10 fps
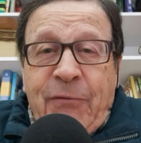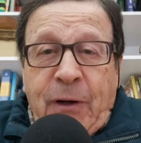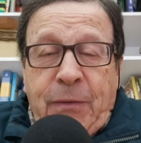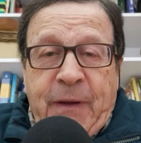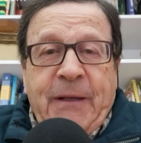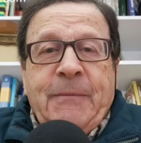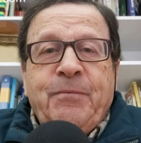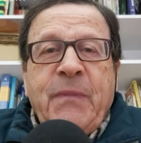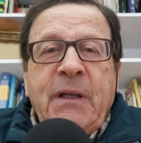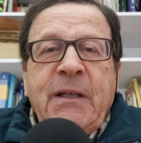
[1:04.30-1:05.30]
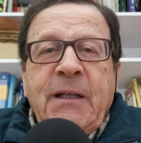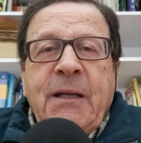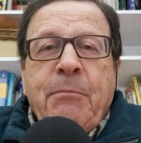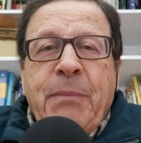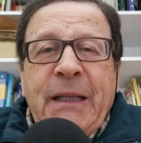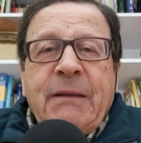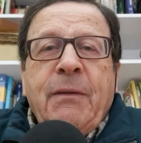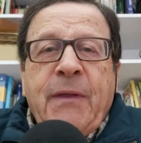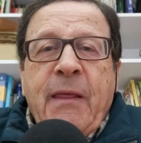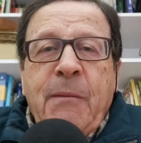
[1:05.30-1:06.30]
everything, but
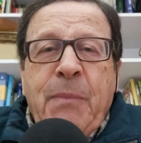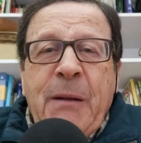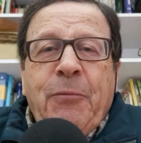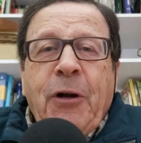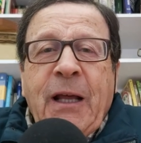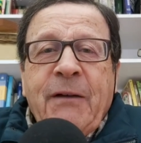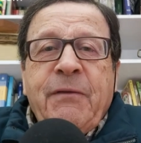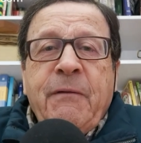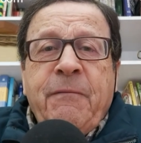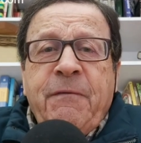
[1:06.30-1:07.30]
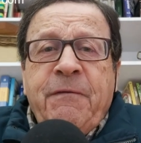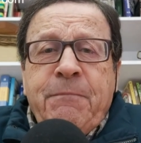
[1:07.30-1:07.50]
that the people have the